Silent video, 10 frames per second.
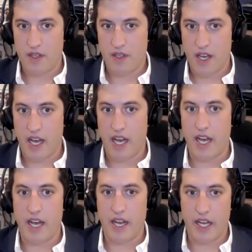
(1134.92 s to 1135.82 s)

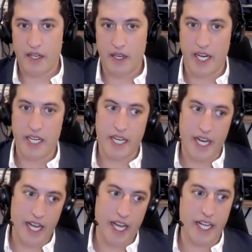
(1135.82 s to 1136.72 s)
Right.
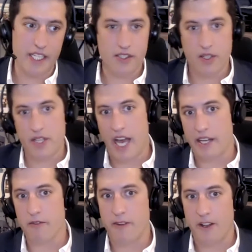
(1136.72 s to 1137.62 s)
And so now
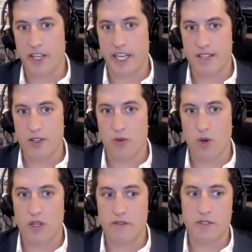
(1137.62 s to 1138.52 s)
you're falling into the
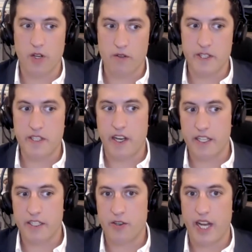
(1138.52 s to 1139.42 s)
world of service
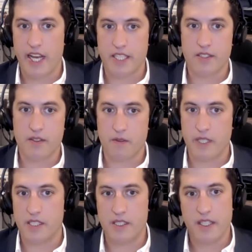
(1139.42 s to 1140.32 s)
contracts,
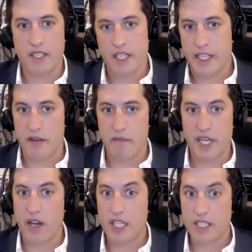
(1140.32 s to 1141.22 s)
which can be
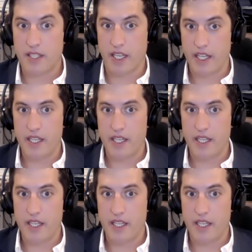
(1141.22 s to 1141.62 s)
costly.